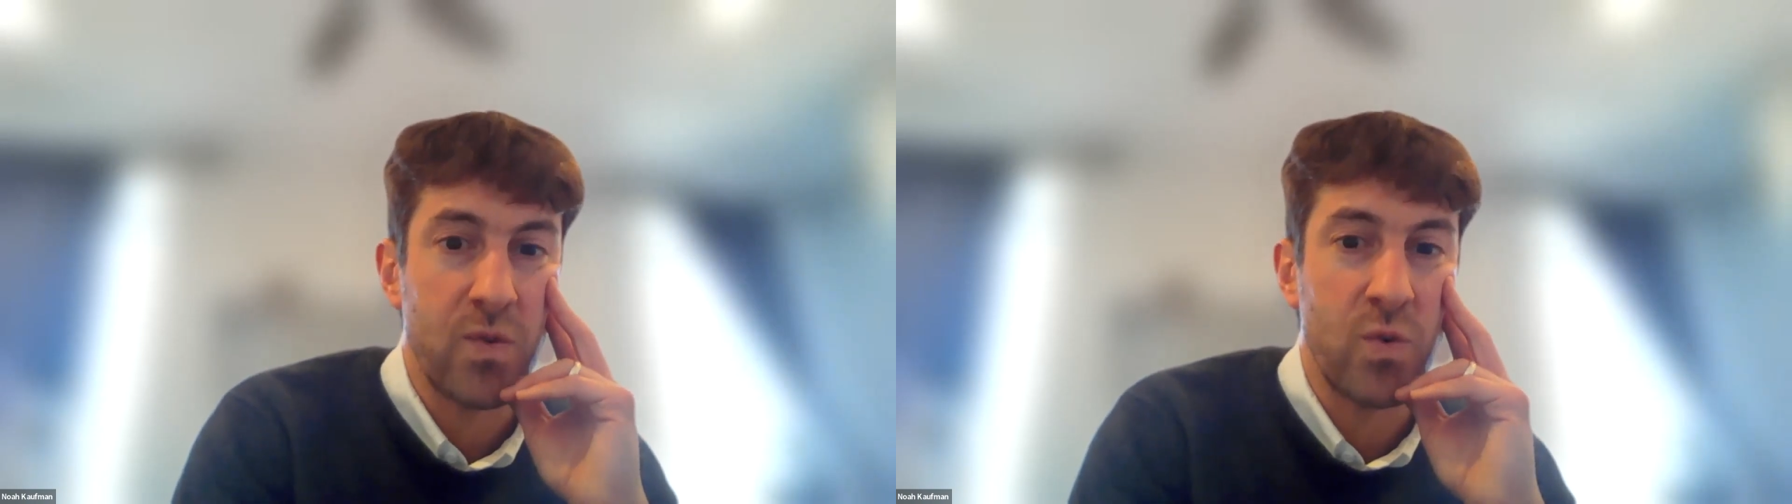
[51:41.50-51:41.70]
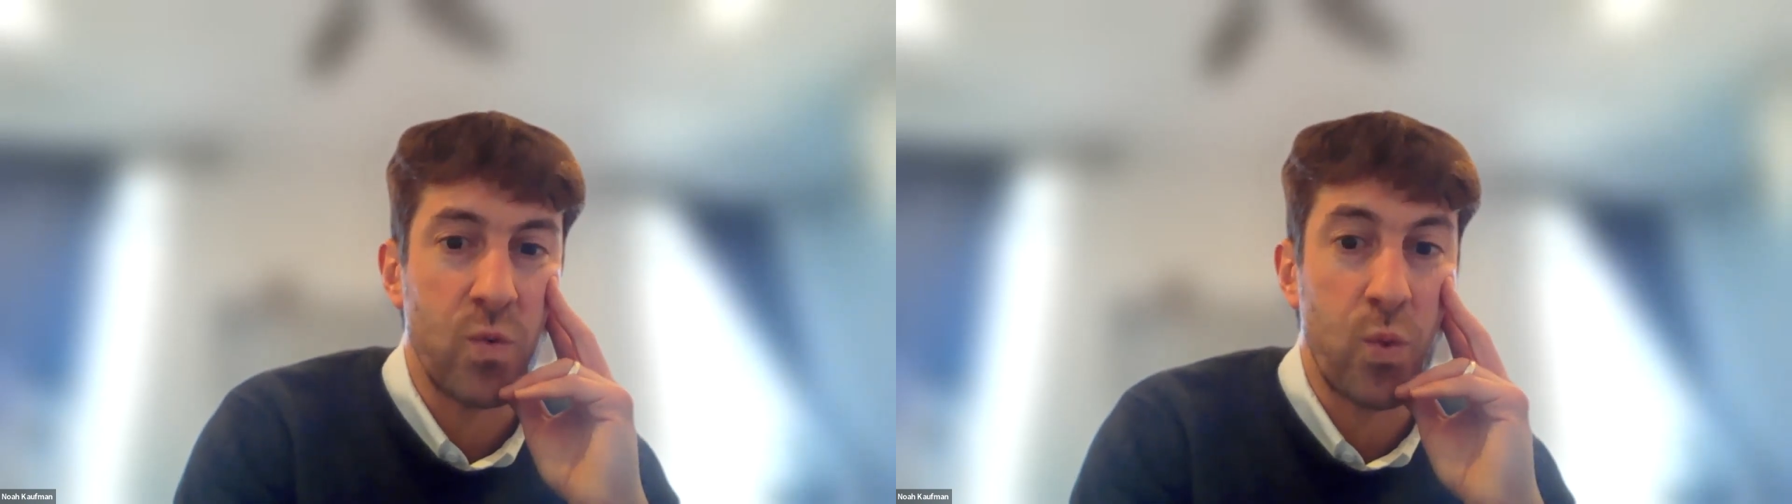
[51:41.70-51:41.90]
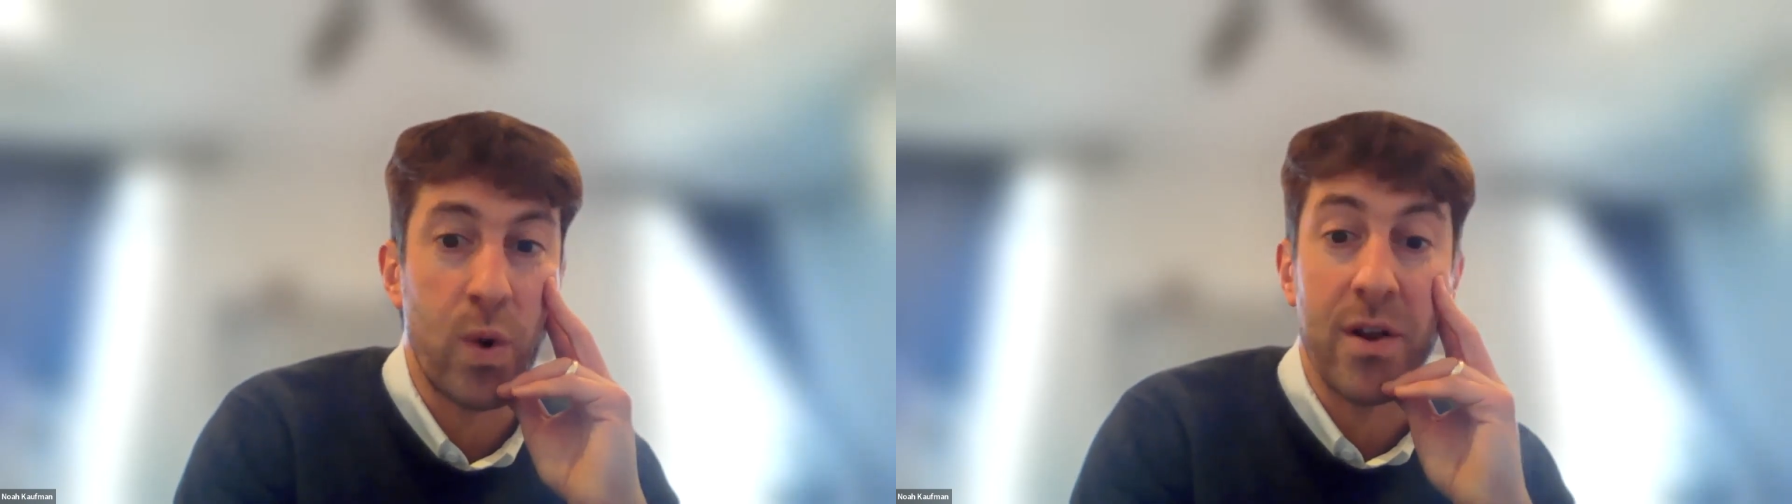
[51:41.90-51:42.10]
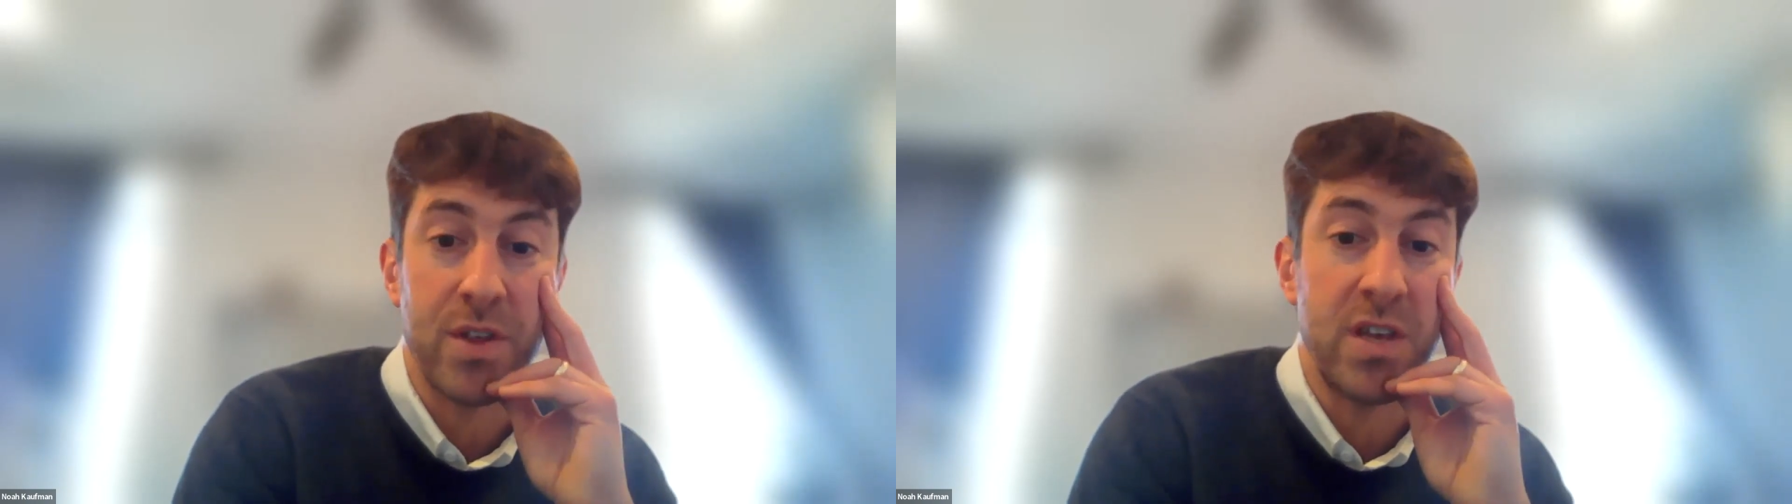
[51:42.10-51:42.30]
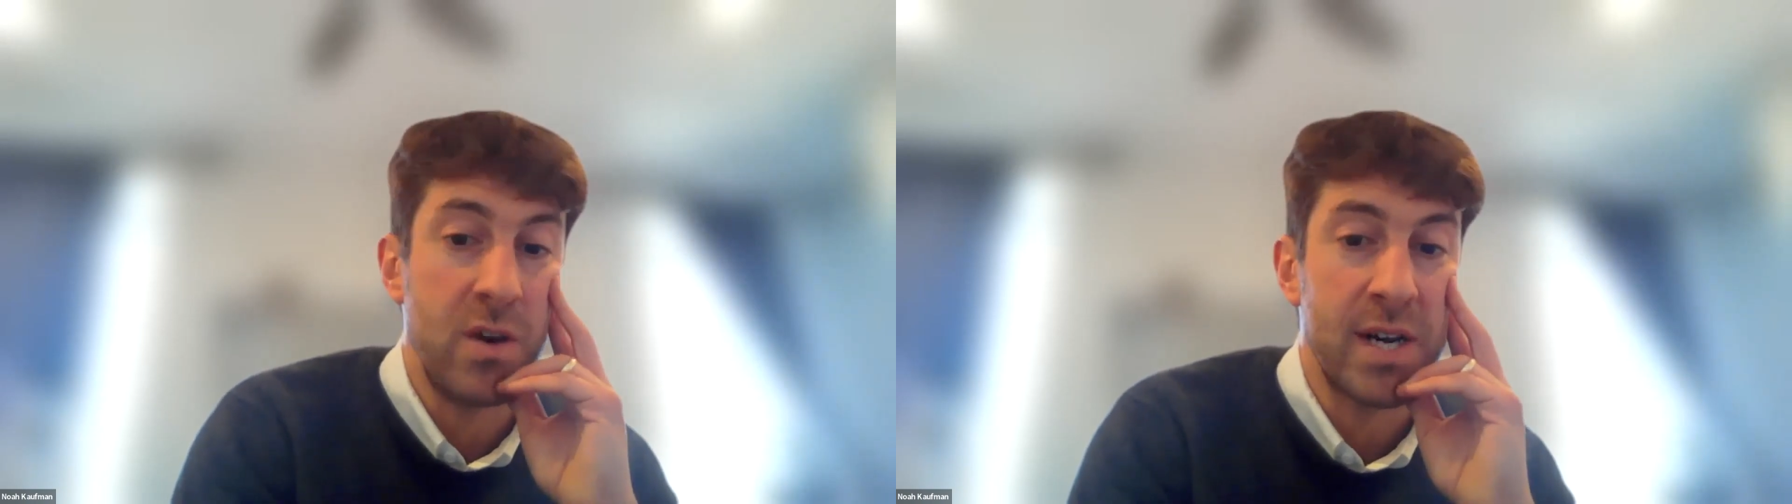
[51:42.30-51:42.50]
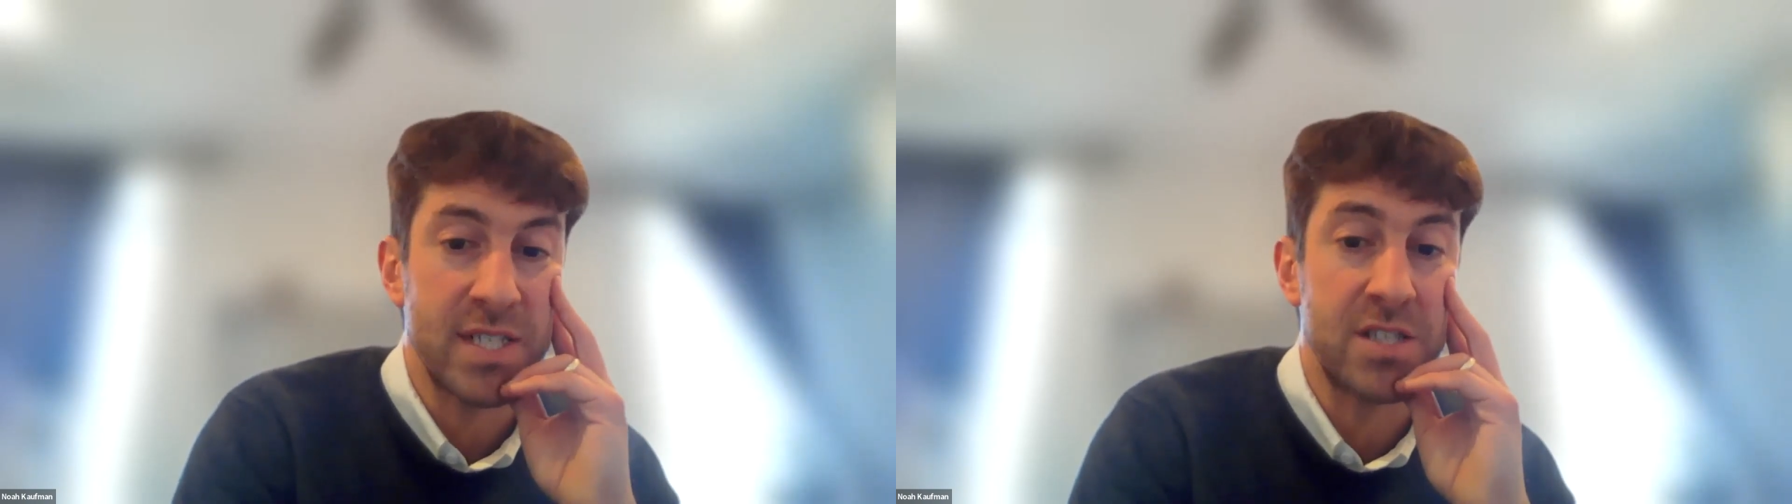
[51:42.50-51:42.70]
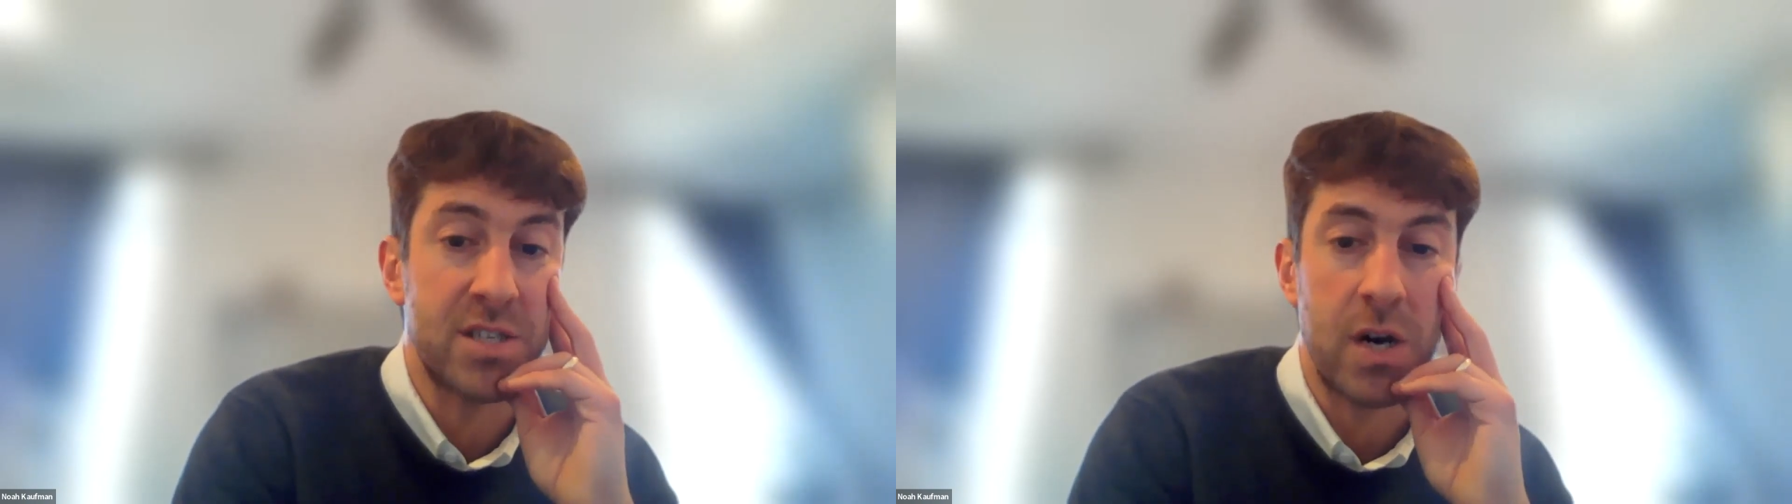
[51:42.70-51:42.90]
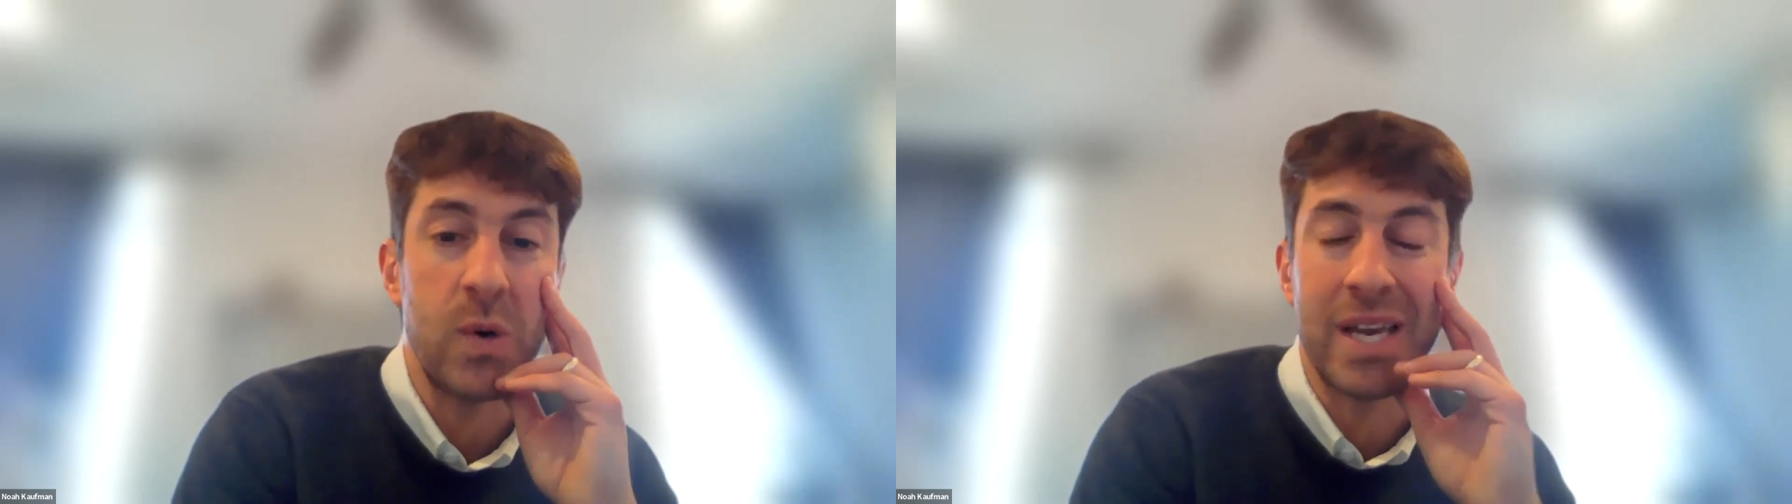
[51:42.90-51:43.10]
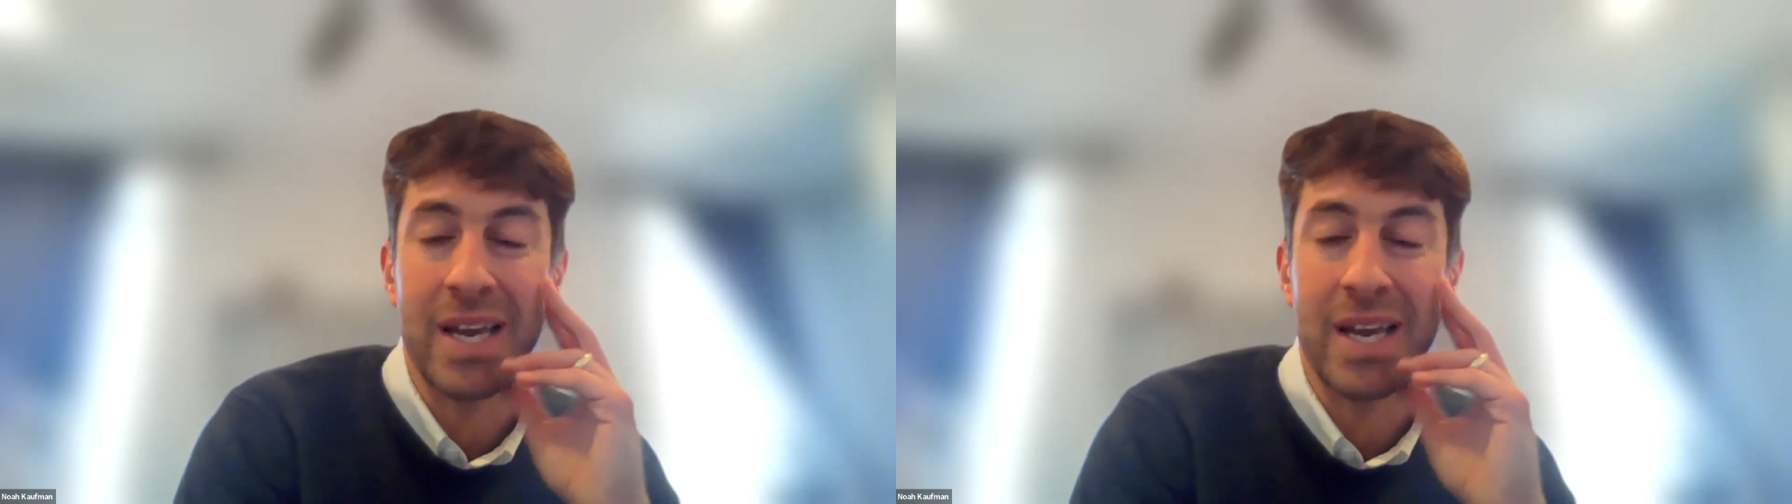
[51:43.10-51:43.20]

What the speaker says: where the US is going,